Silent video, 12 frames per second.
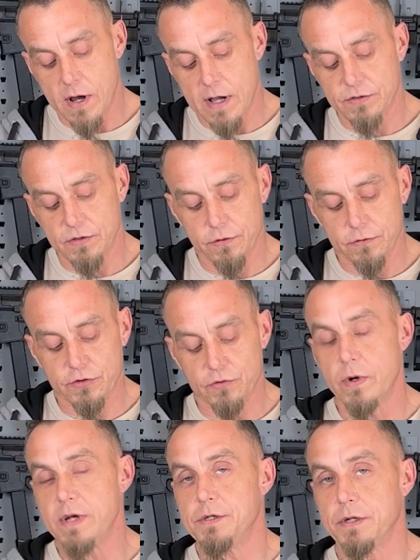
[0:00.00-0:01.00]
has little
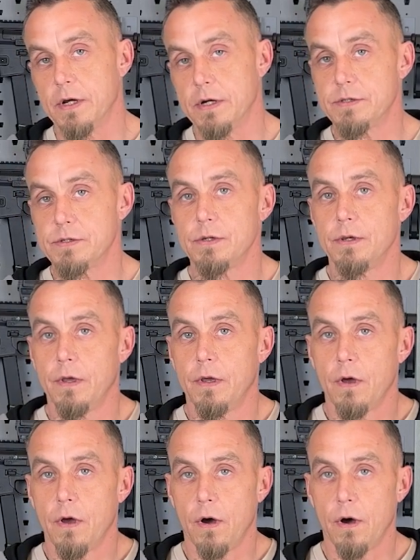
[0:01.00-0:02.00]
serration cuts
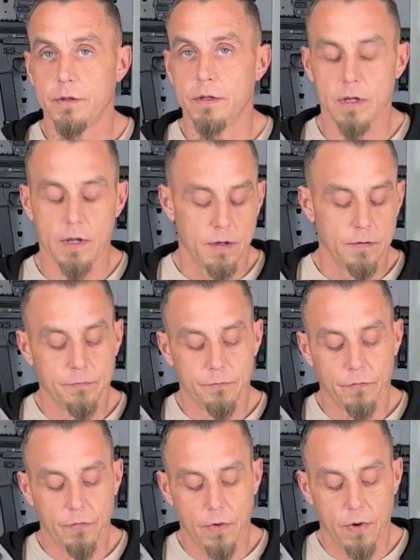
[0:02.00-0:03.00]
on the
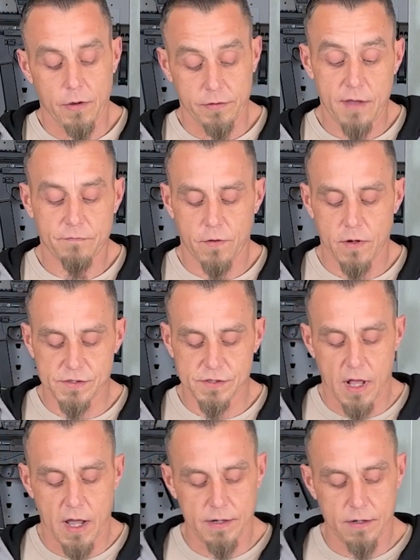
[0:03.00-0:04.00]
on that front
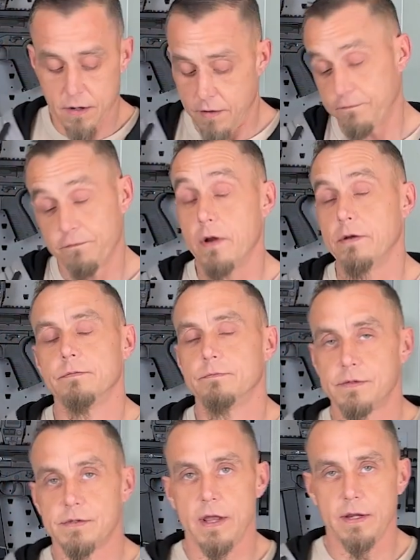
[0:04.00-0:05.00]
slide or front
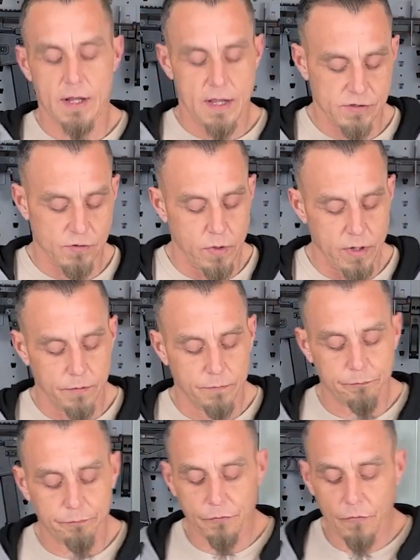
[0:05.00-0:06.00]
sight as well.
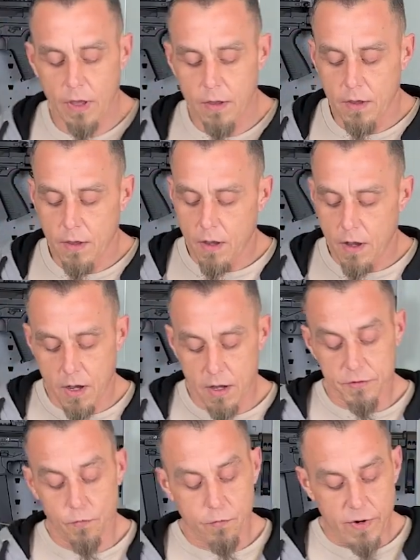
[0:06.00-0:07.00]

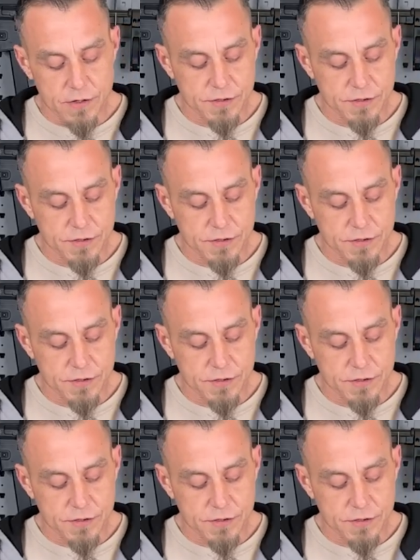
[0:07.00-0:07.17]
The rear